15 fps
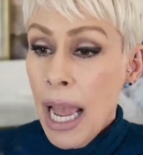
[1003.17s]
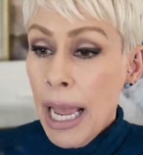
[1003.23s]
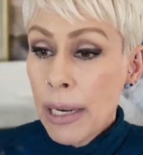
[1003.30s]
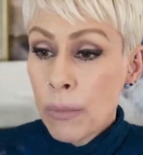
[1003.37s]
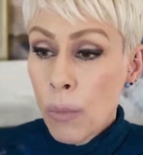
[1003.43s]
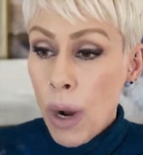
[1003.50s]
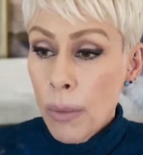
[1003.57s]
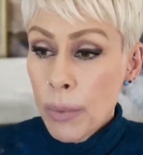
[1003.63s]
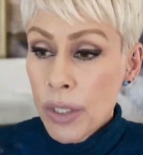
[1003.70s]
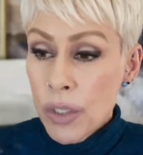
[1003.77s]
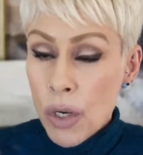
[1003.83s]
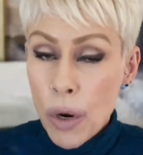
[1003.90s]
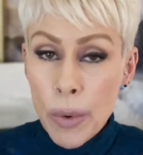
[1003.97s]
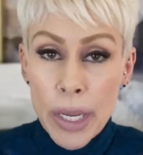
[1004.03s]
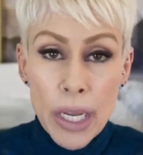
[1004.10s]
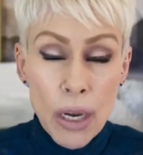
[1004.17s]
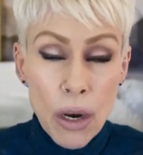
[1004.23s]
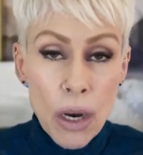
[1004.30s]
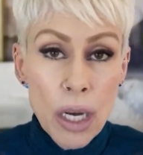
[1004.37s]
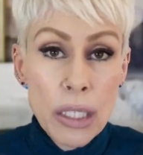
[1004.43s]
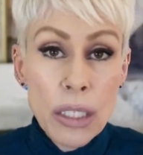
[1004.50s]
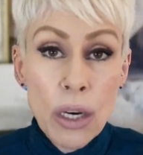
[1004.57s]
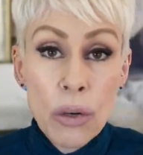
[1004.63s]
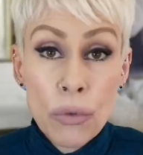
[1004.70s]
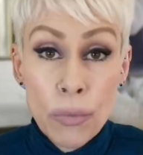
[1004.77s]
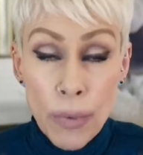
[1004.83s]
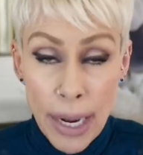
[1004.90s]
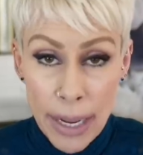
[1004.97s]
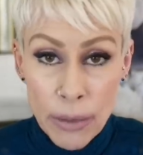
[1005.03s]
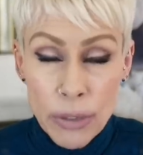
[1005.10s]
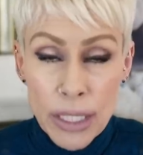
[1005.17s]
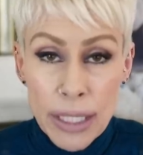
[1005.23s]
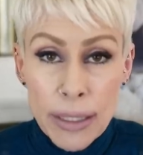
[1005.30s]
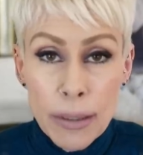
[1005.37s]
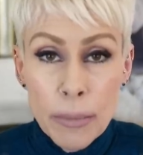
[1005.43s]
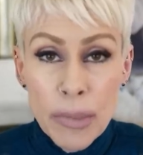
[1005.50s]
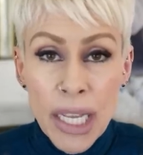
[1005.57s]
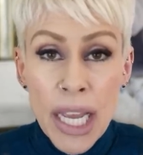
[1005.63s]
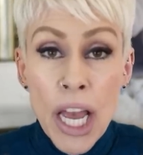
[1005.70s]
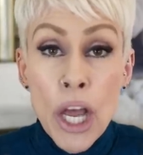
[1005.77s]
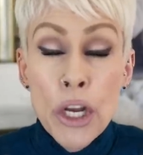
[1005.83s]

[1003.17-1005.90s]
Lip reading: and what was going on around him.